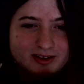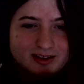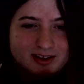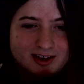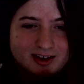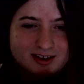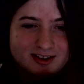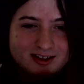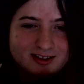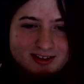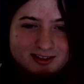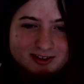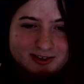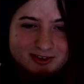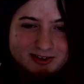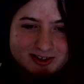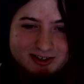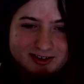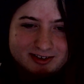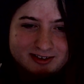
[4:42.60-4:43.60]
In
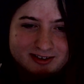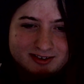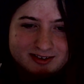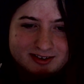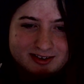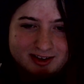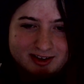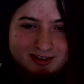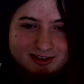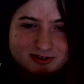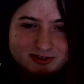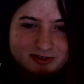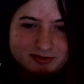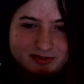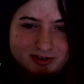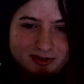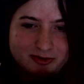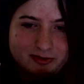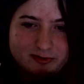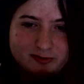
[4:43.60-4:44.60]
conclusion, in this
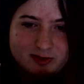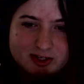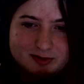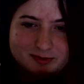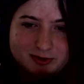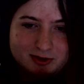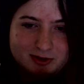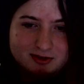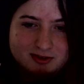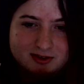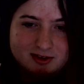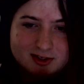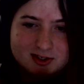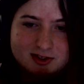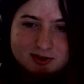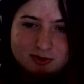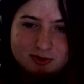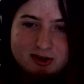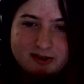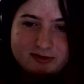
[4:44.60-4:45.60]
review, we've explored the
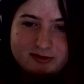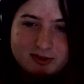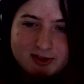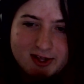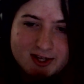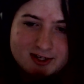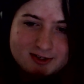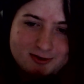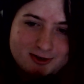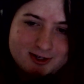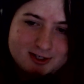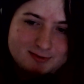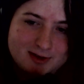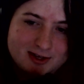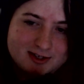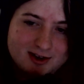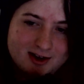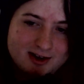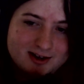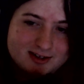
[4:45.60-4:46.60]
story of 2001: A
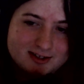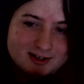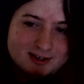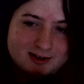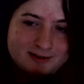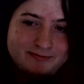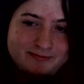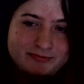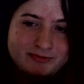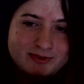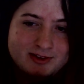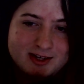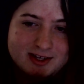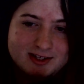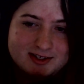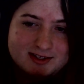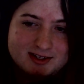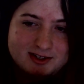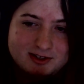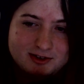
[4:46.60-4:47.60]
Space Odyssey,
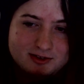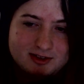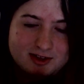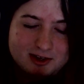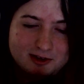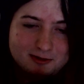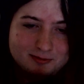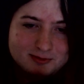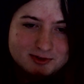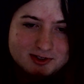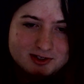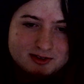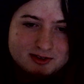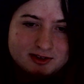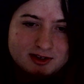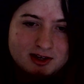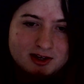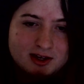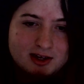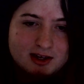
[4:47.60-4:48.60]
its central themes,
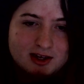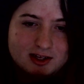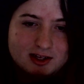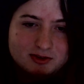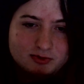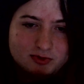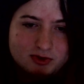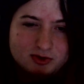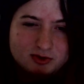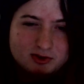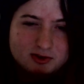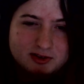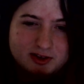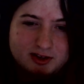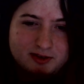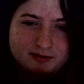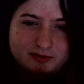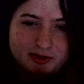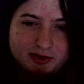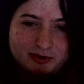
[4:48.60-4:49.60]
its real-world
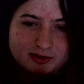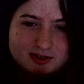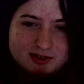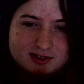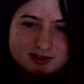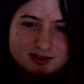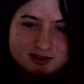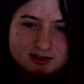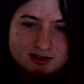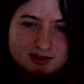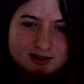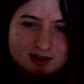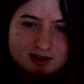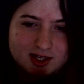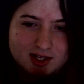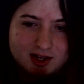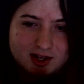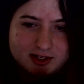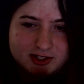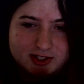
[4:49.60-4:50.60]
influence,
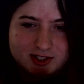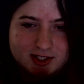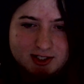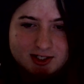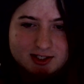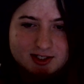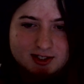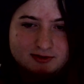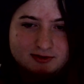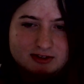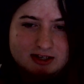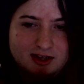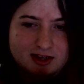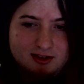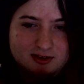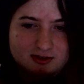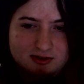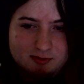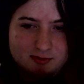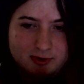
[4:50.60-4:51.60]
and the genius of
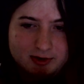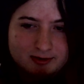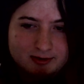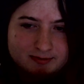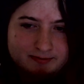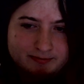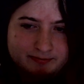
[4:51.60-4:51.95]
Stanley Kubrick.